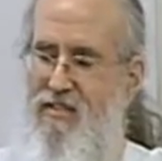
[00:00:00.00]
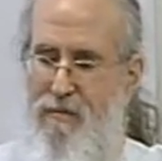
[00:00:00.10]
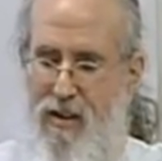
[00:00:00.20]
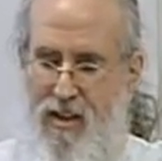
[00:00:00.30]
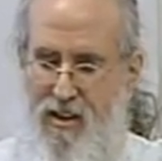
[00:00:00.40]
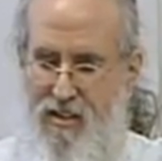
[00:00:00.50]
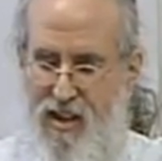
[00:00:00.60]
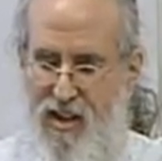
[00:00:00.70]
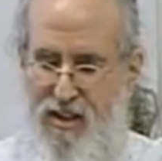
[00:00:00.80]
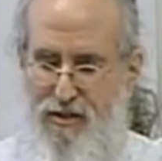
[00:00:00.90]
seems like a
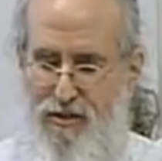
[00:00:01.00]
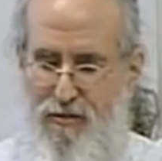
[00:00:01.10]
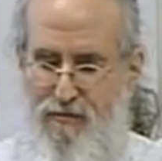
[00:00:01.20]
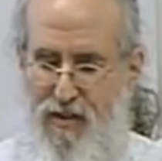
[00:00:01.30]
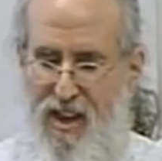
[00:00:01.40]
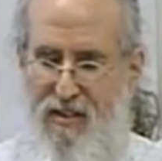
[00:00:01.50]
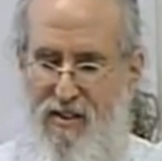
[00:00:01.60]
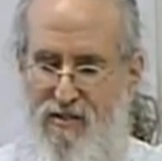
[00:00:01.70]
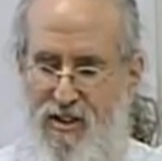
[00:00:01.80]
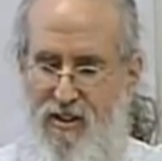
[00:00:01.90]
like a
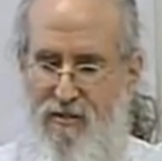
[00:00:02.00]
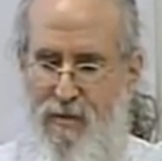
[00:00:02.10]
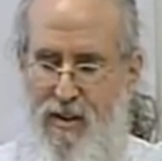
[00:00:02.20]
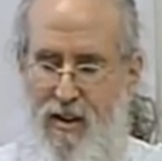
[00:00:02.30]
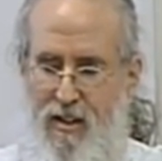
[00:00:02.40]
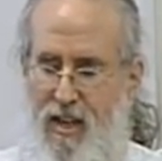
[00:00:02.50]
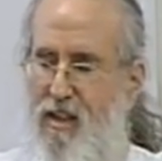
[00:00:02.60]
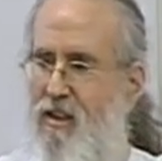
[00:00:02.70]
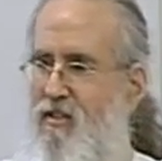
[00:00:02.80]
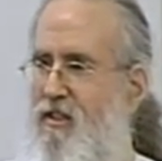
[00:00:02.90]
value judgment. Like,
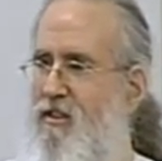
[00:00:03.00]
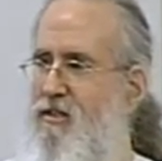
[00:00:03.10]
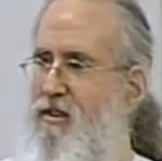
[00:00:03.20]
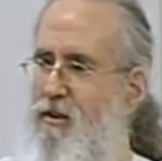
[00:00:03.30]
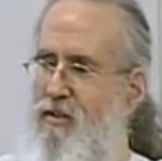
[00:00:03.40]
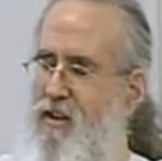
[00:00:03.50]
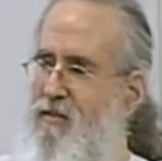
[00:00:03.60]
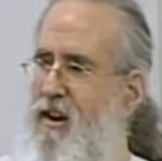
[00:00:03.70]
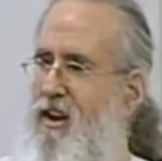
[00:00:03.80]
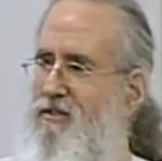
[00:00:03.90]
it, does the Earth have
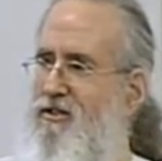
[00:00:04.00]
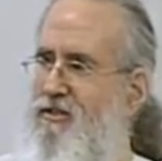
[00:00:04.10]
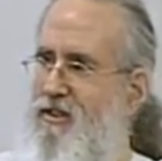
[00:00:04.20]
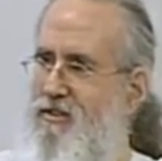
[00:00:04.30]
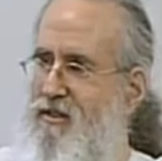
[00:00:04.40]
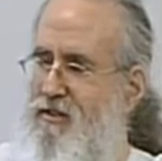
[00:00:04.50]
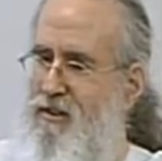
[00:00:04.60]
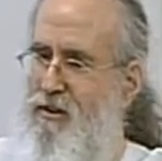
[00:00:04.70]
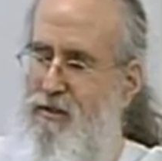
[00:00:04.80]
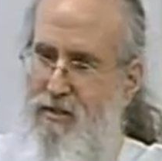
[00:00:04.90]
consciousness? Does
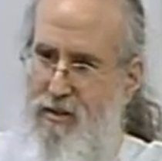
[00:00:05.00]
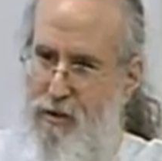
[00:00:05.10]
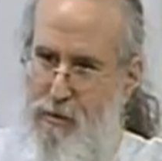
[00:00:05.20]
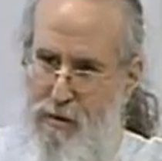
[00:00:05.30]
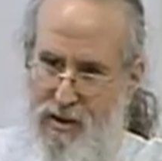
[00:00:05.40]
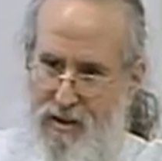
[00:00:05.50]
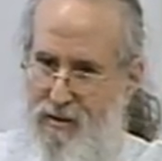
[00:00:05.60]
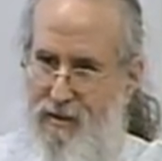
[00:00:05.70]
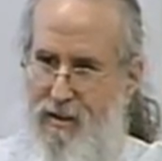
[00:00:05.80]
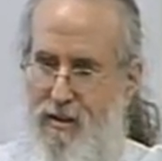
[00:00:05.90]
the Earth know we're here?